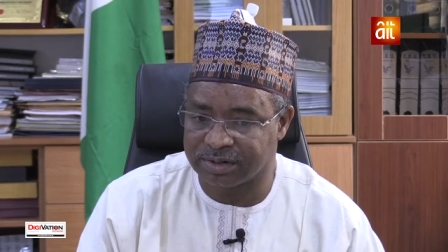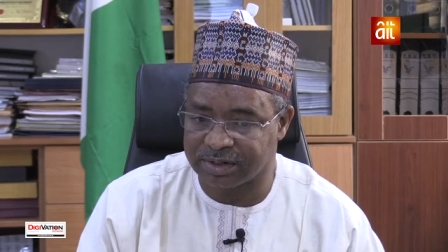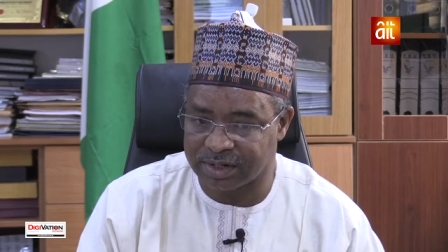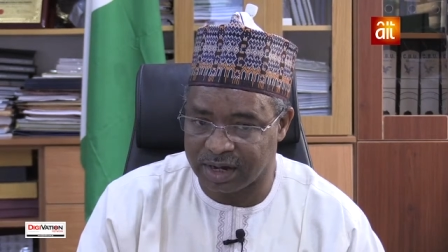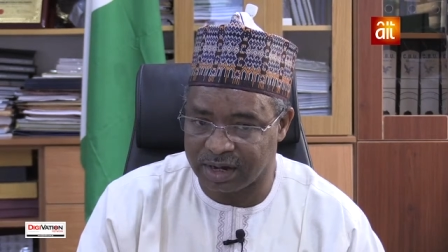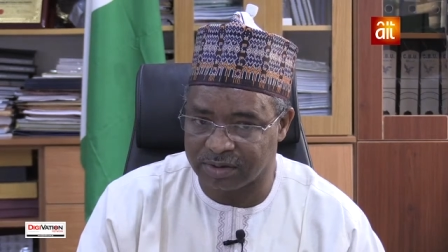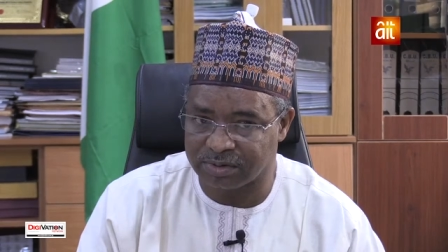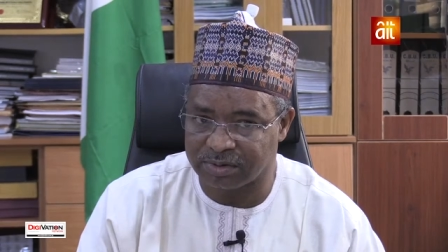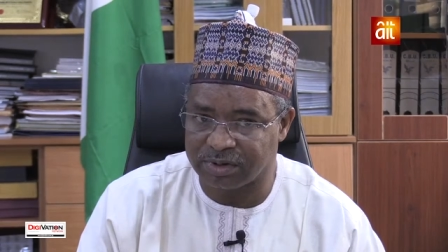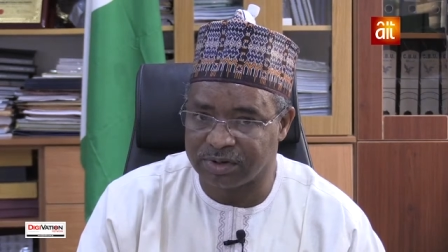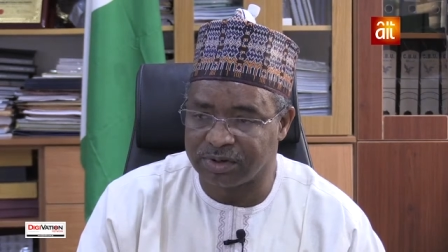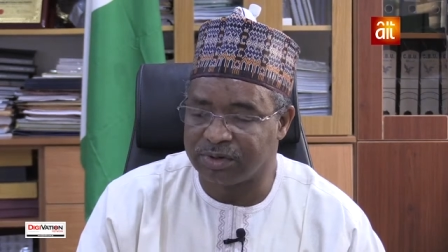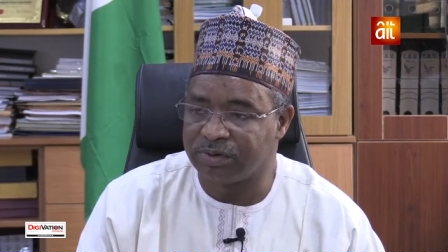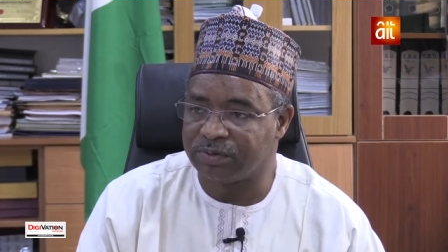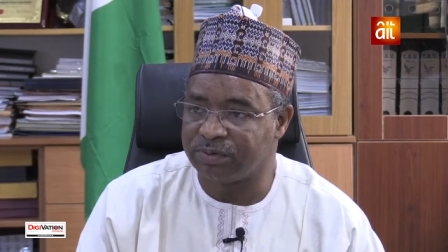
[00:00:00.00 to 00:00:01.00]
now
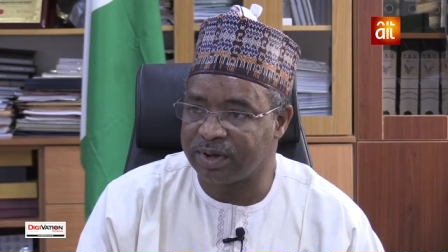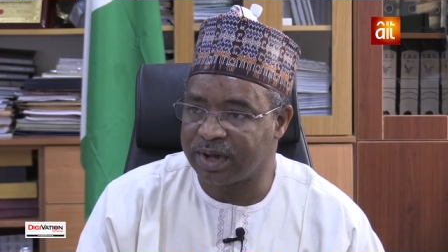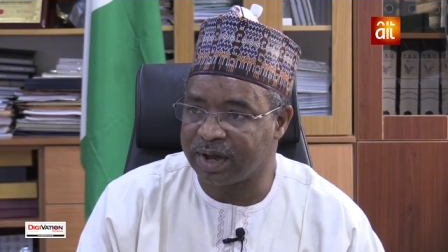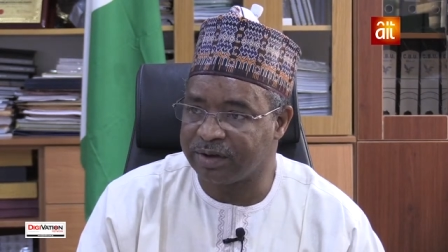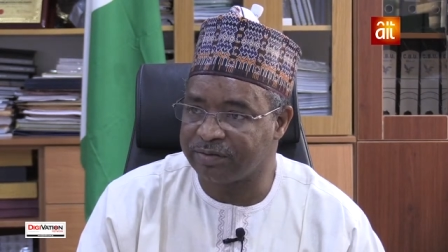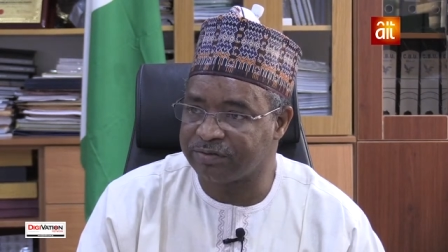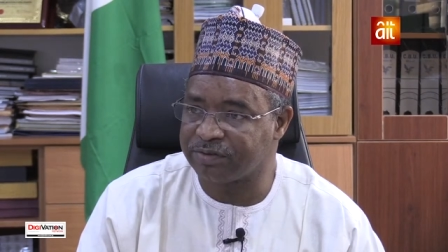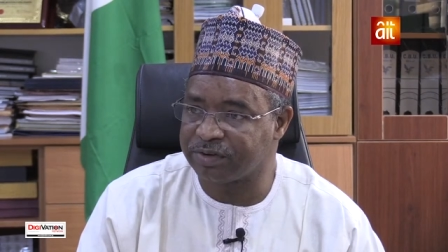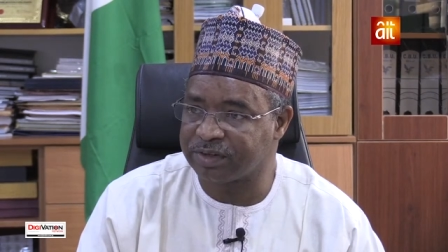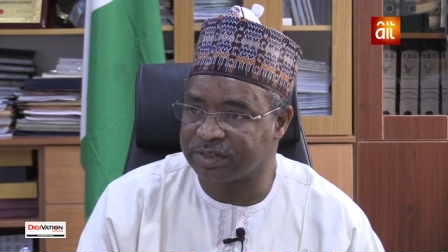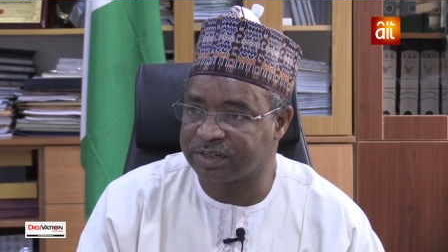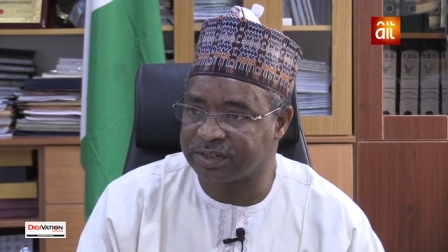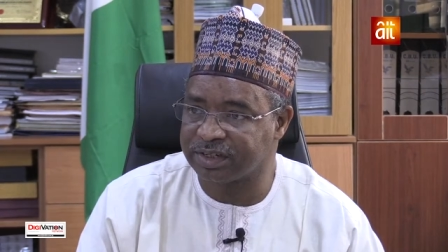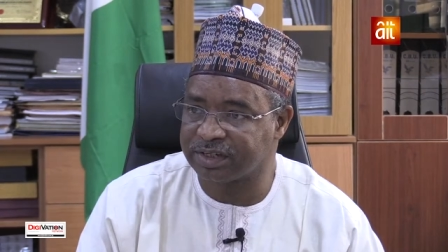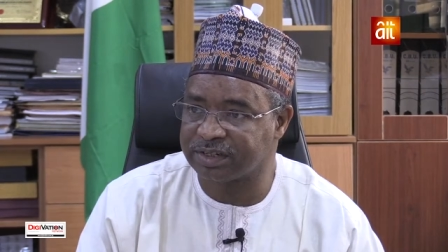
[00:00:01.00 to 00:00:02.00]
we have
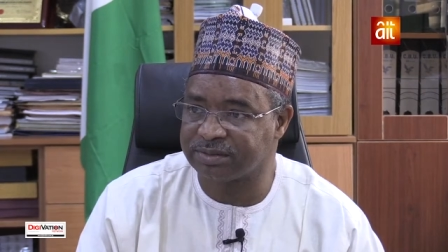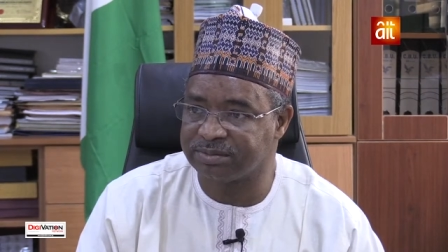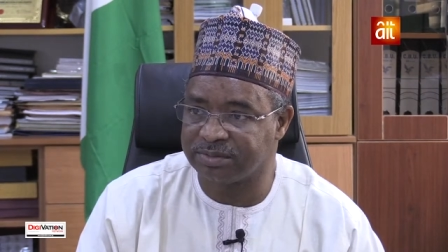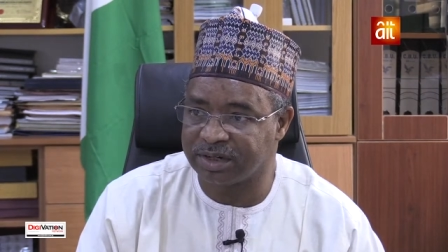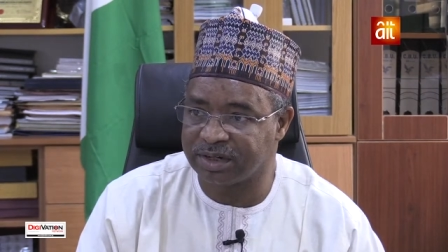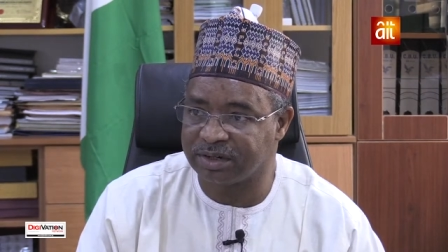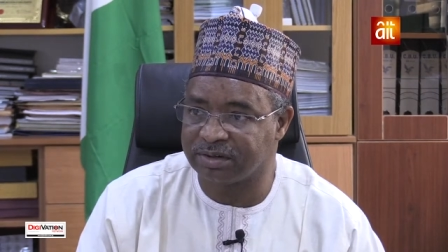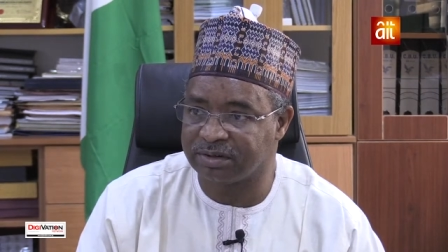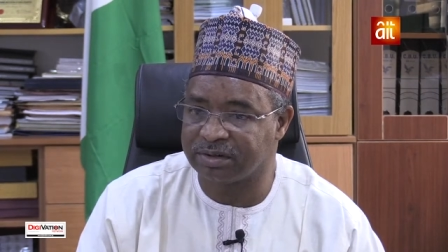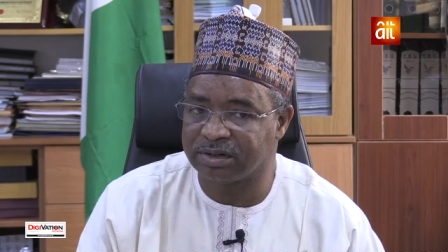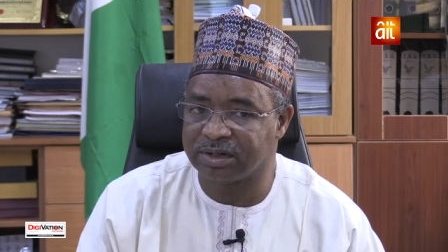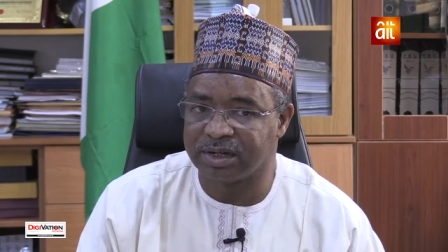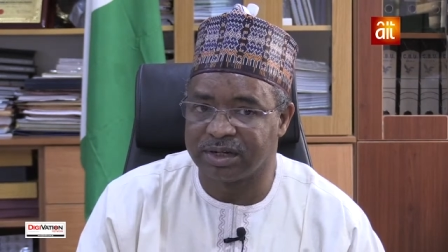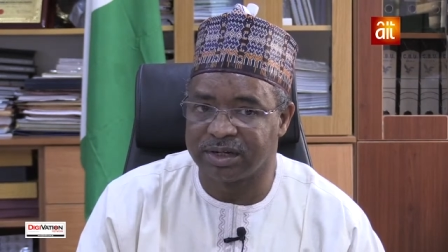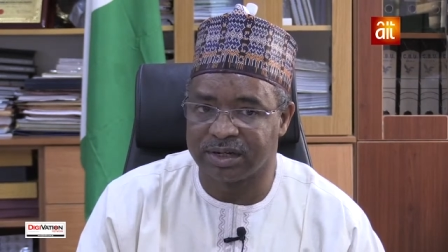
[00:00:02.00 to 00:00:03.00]
46 million
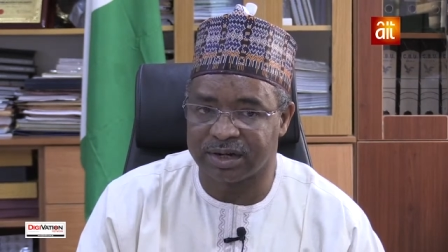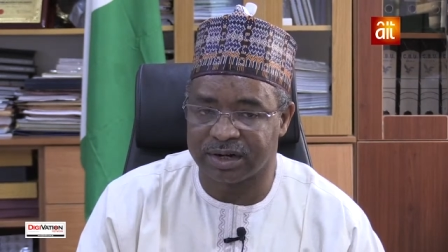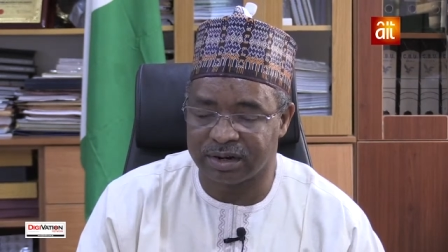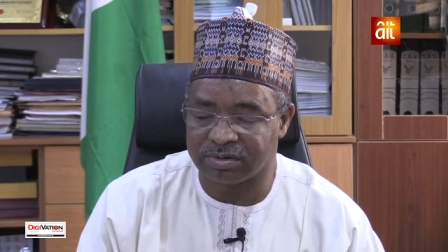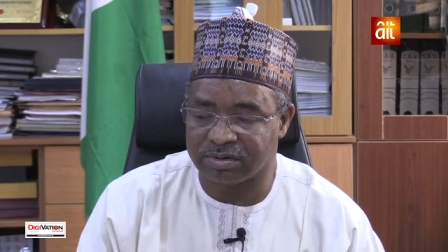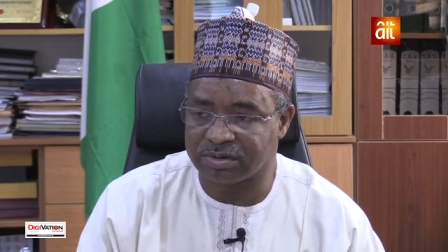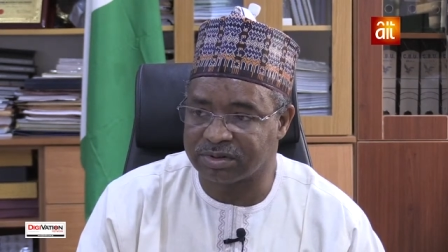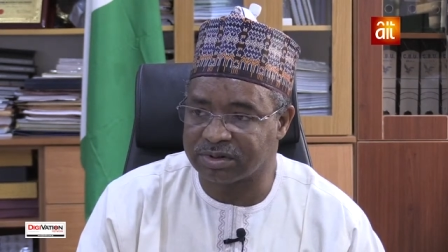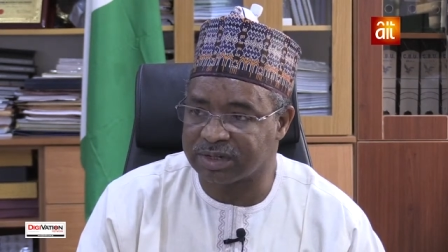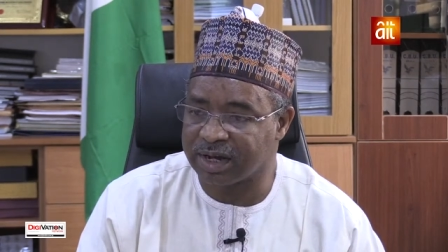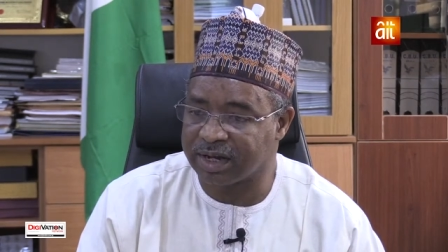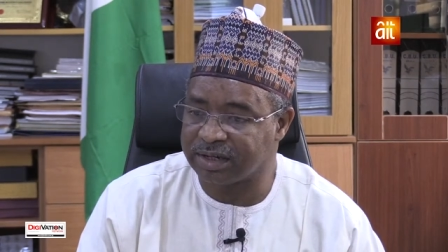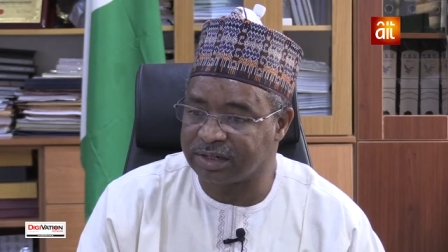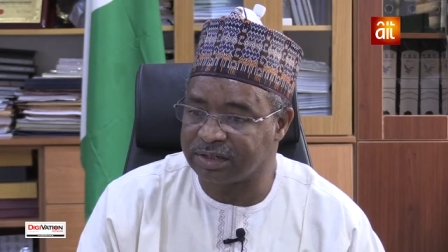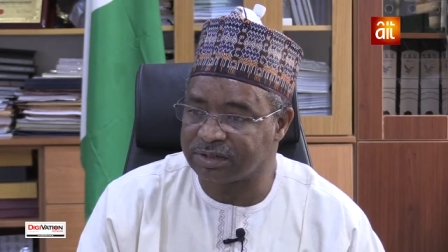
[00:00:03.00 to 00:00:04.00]
records
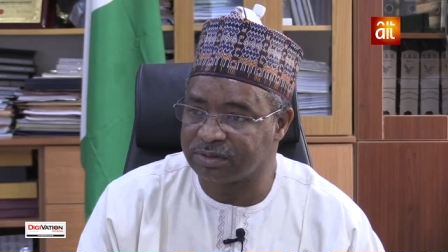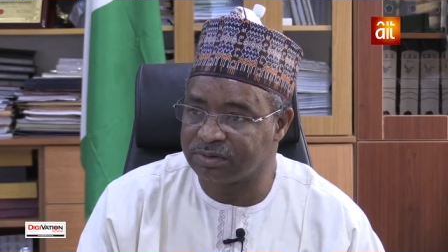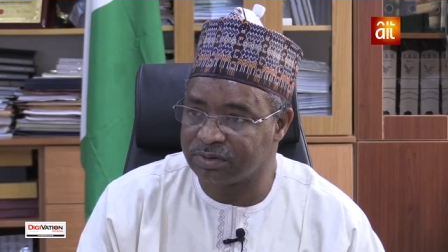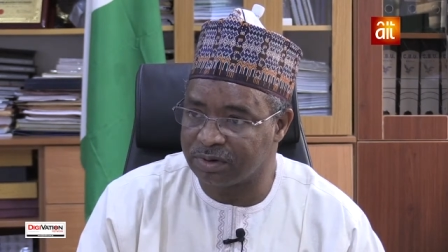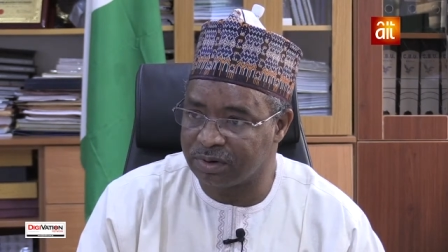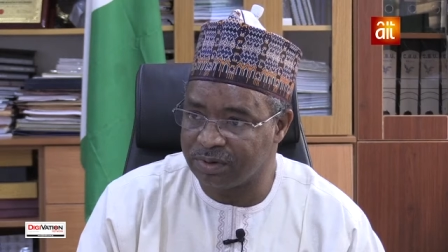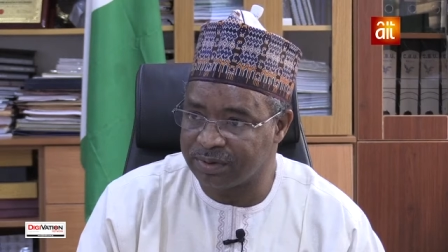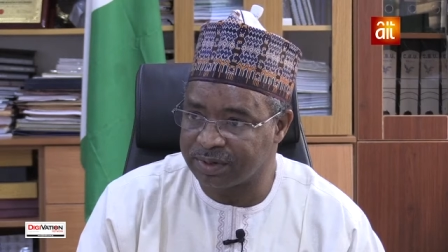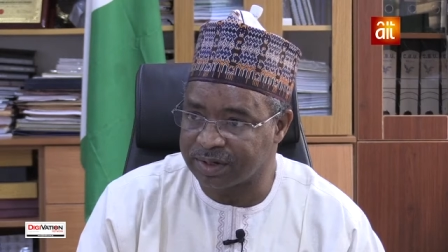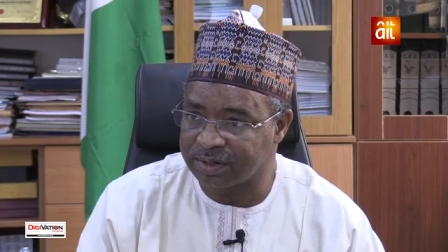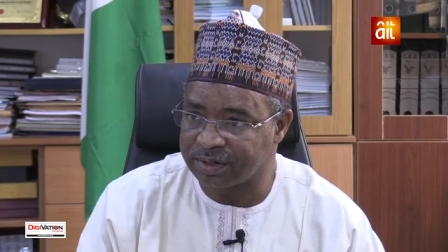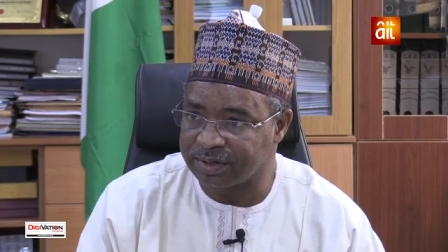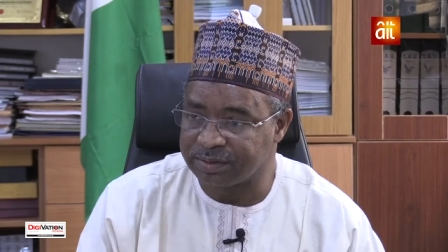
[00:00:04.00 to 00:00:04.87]
and it's growing.